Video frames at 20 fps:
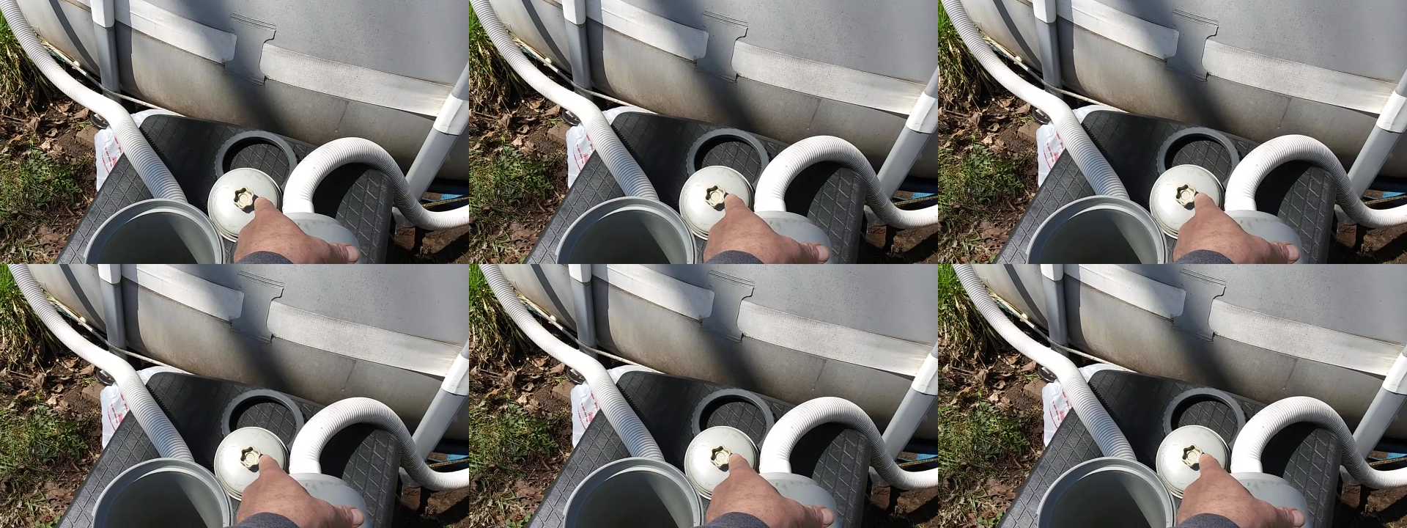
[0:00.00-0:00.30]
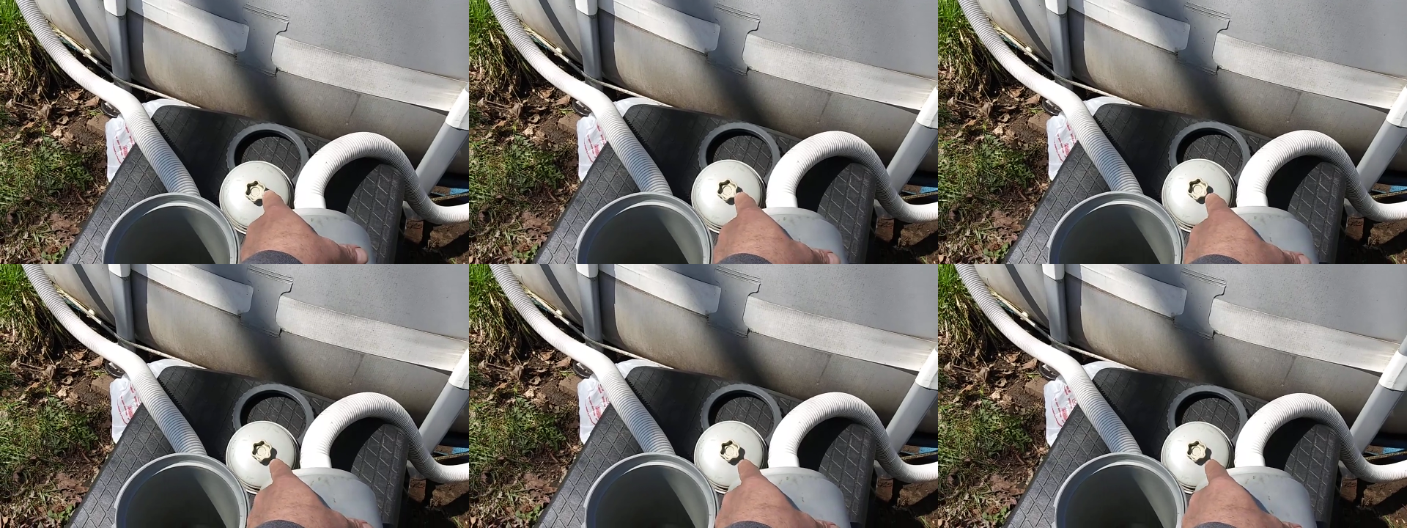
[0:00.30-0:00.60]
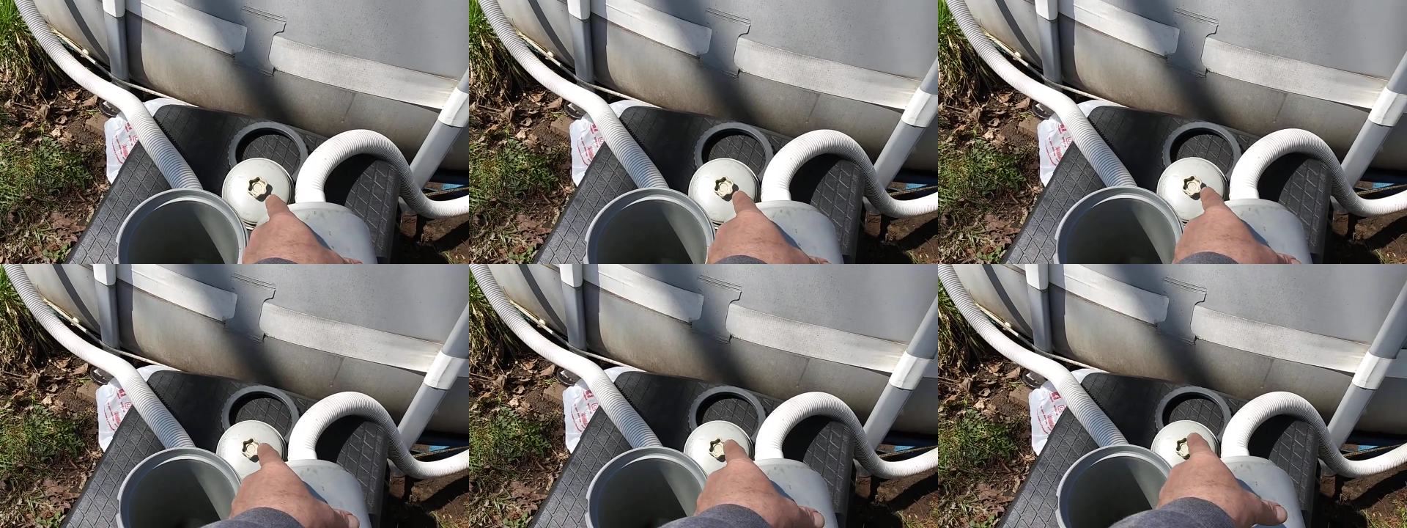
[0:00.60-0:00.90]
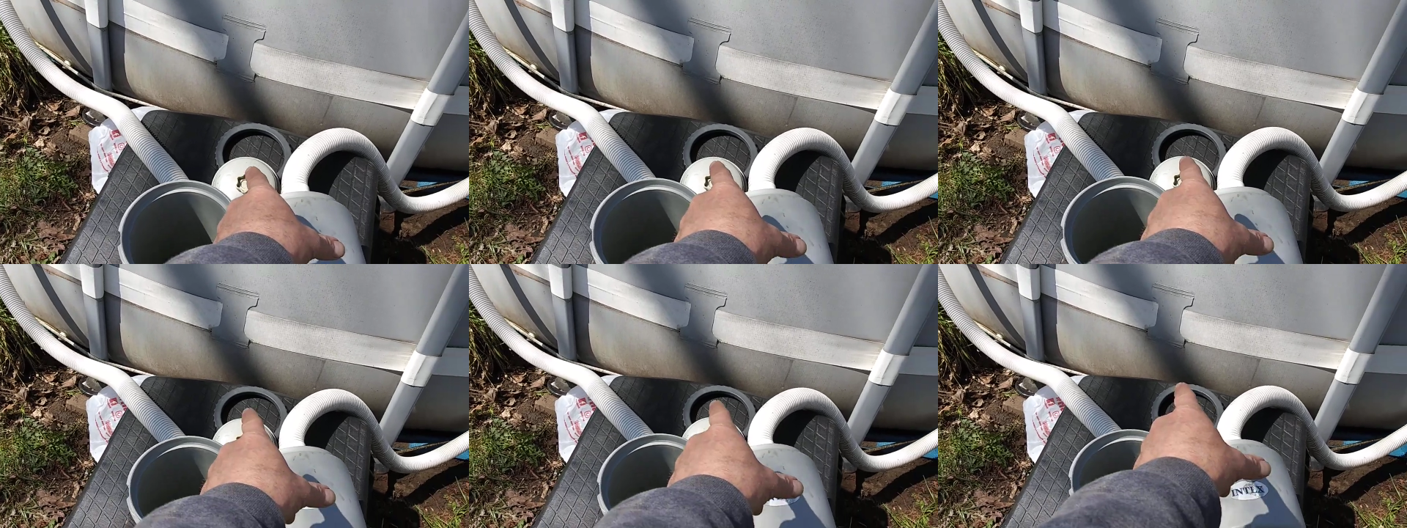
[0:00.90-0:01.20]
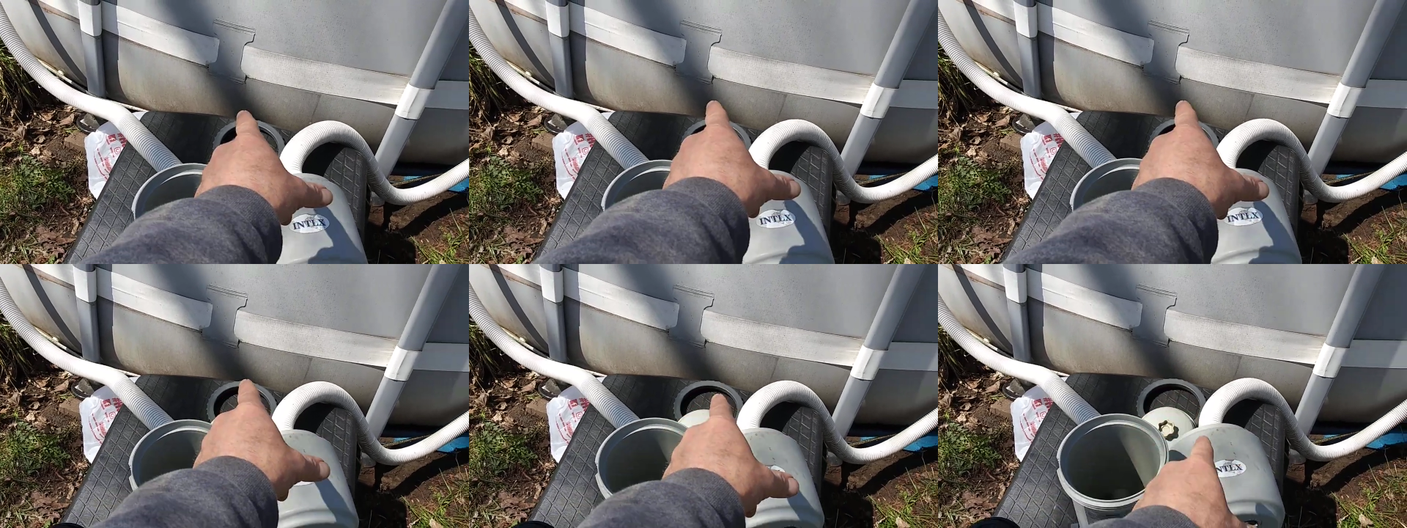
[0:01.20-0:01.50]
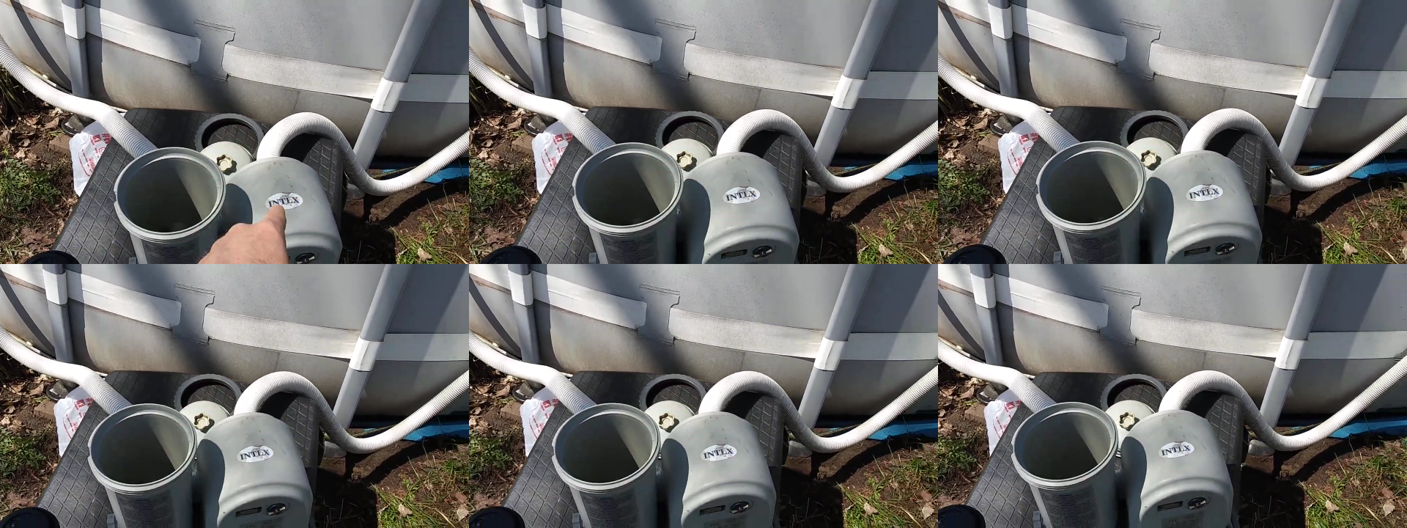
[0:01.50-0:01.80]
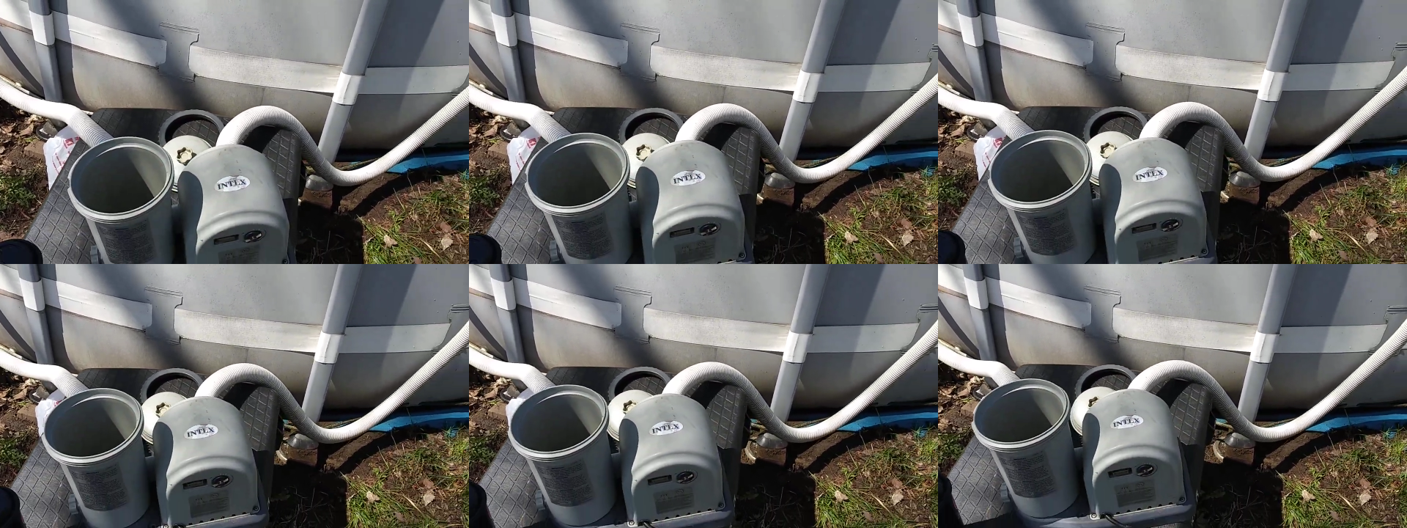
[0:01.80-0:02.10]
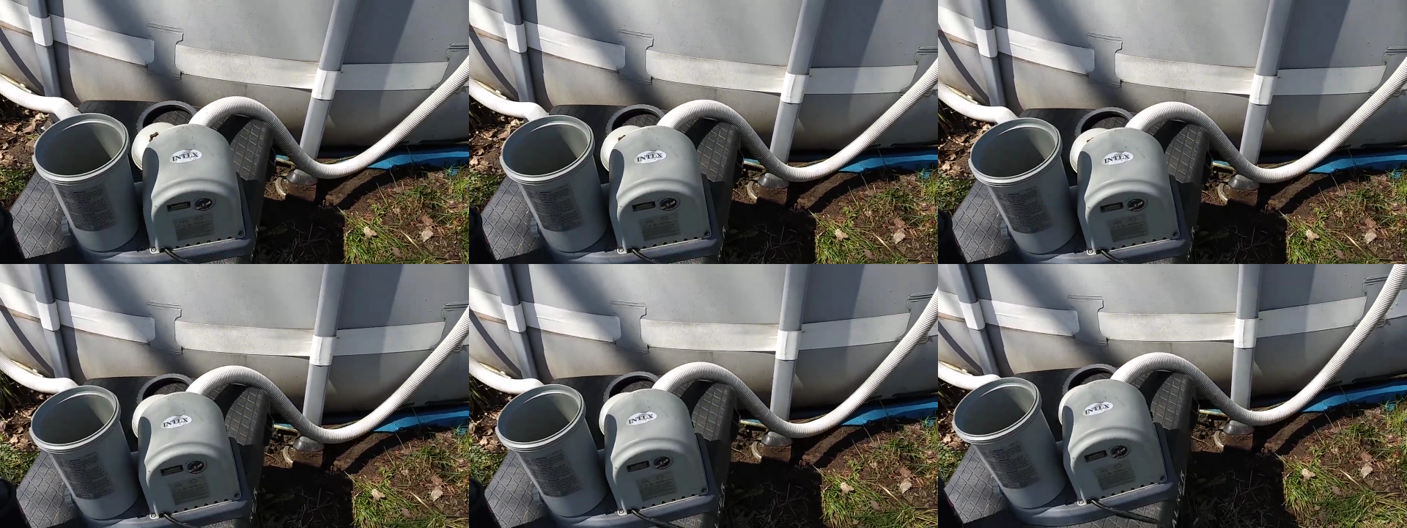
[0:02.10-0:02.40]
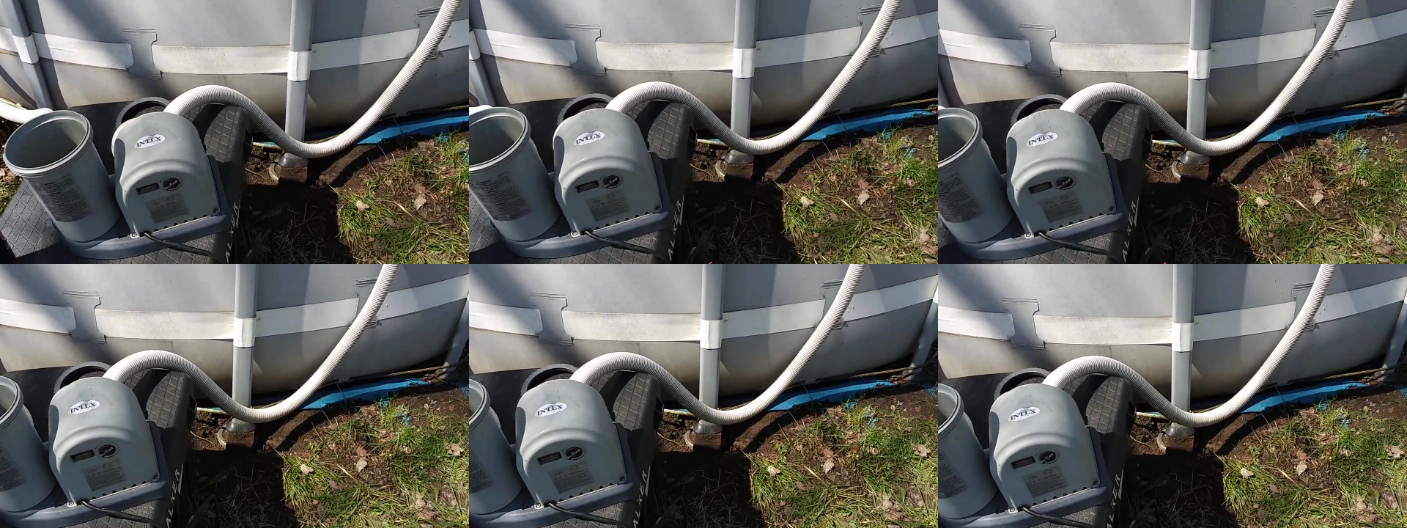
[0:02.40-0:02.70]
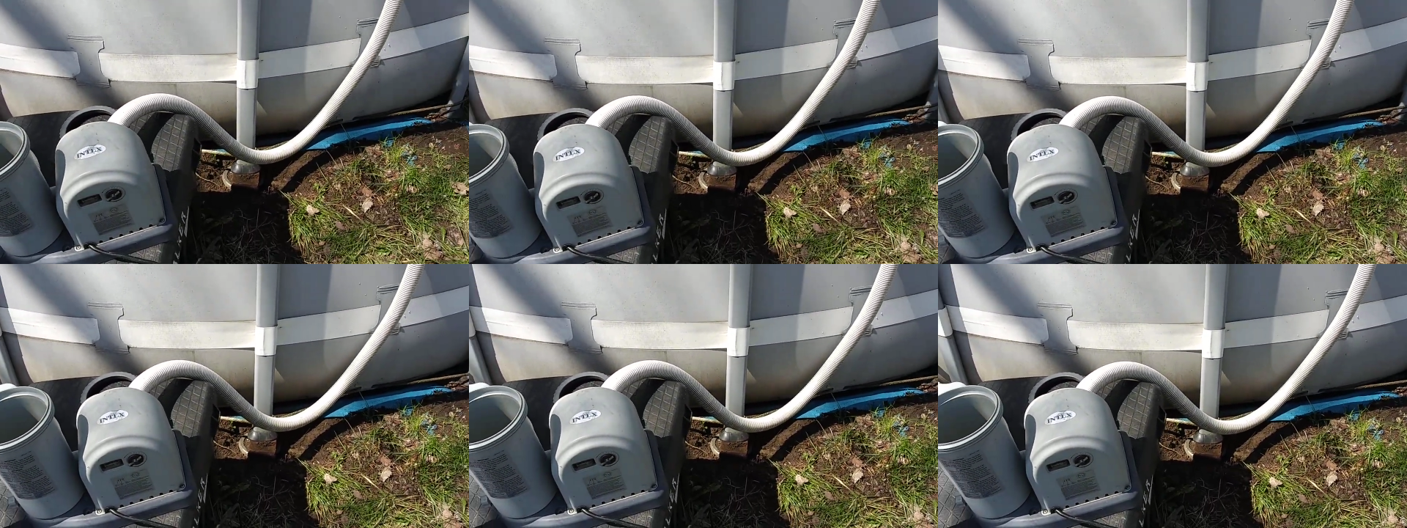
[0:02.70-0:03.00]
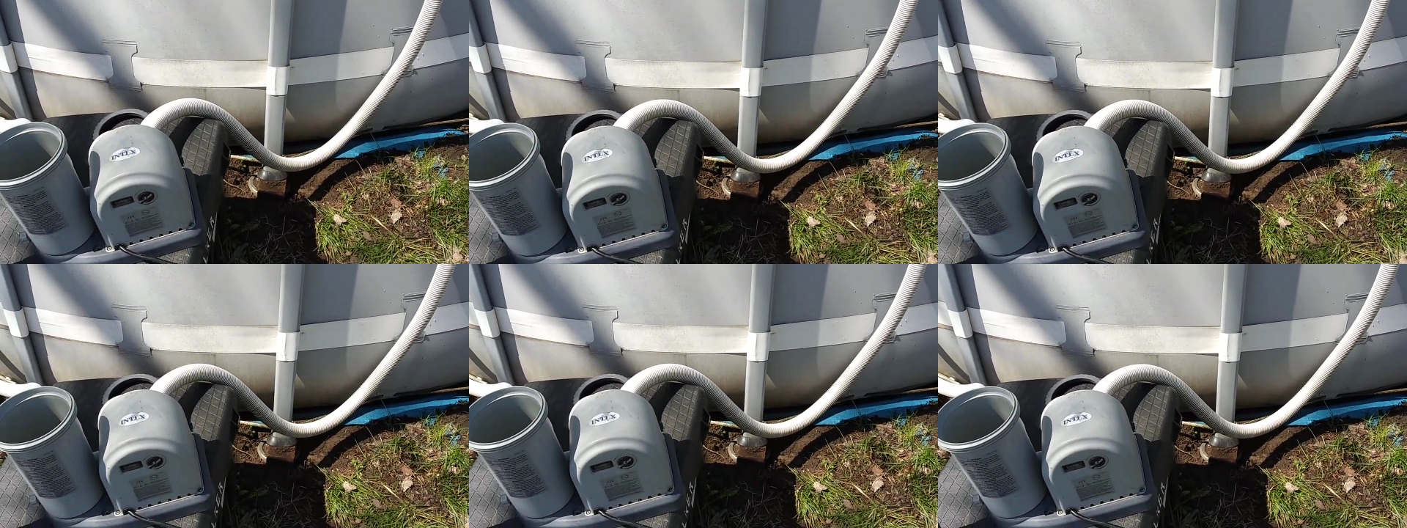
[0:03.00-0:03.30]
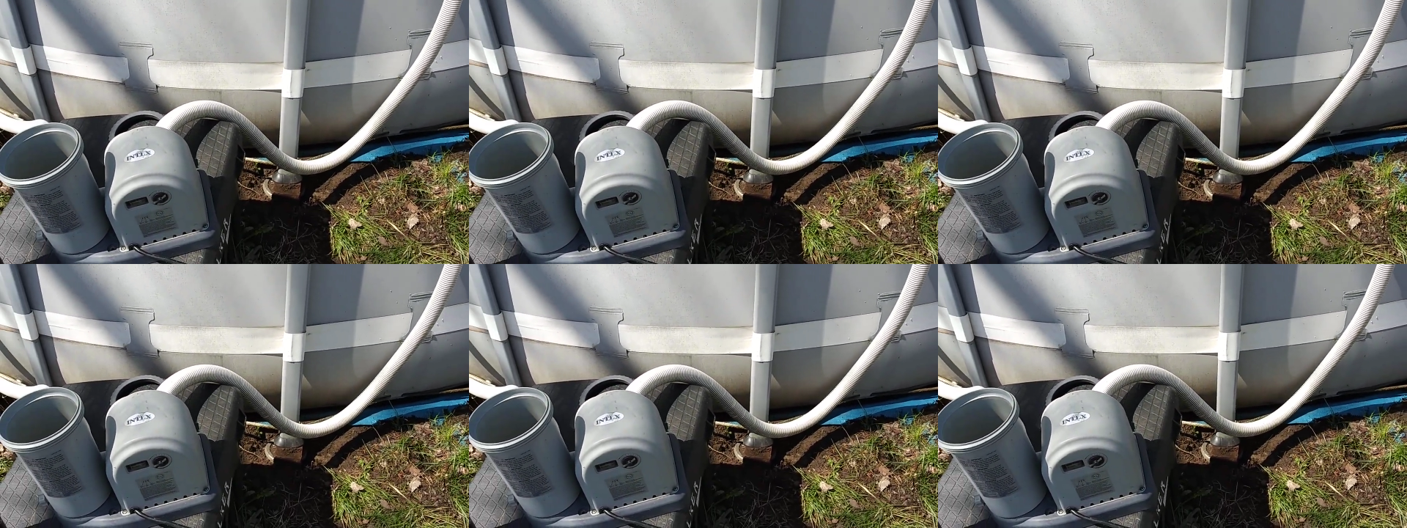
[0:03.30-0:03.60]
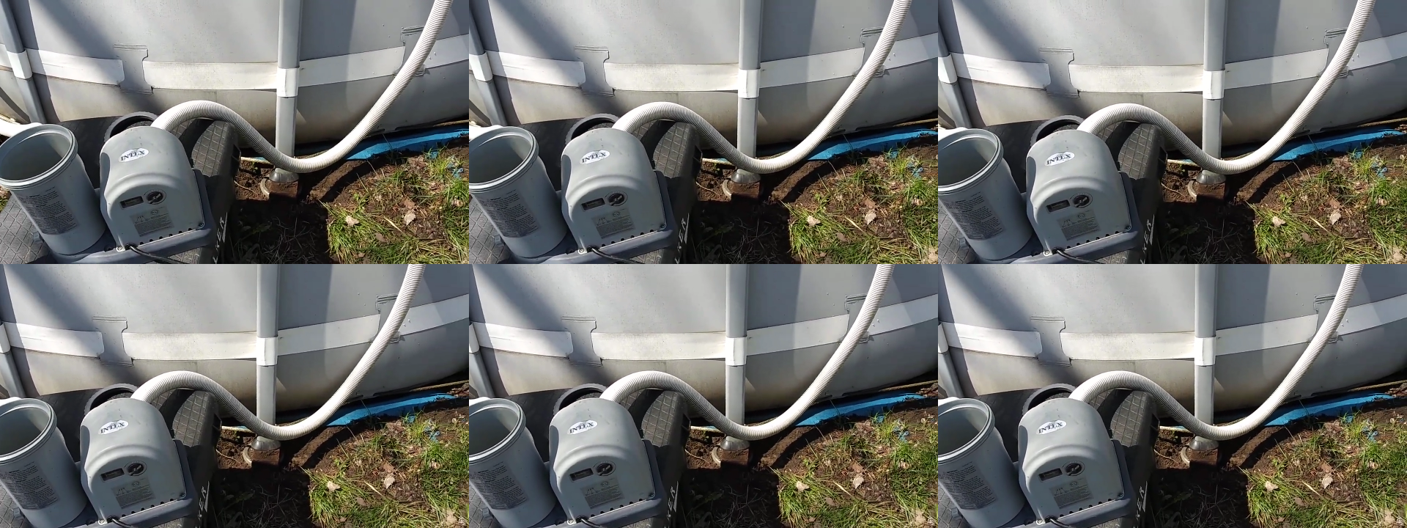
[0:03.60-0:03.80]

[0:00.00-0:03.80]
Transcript: (no speaker visible)